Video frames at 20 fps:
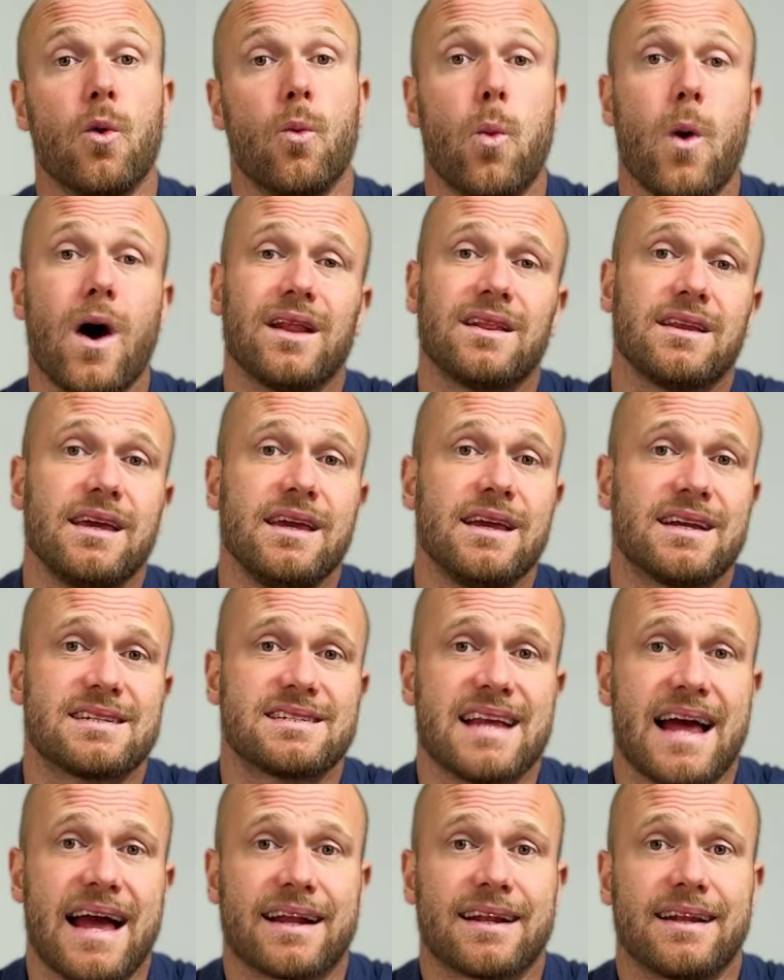what
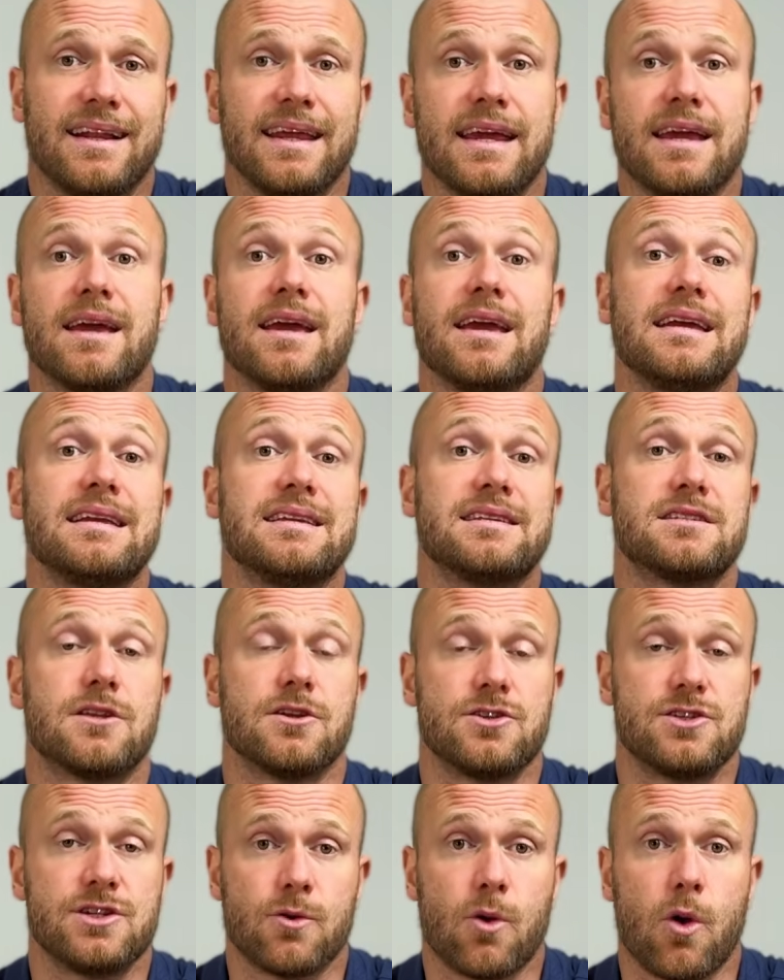exactly is the
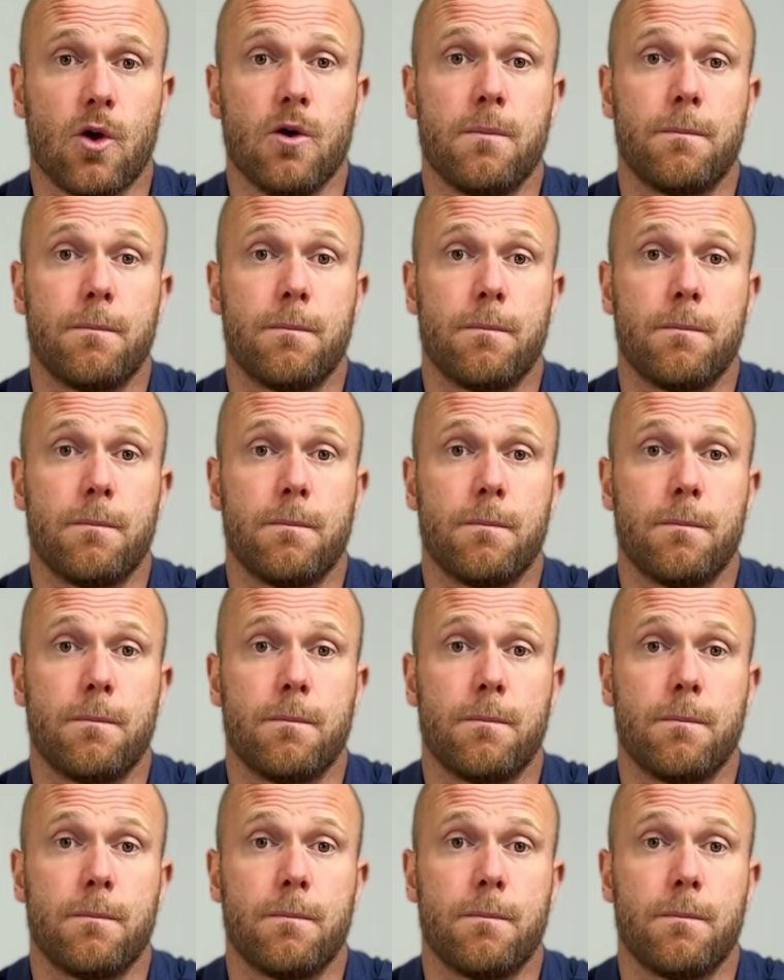zero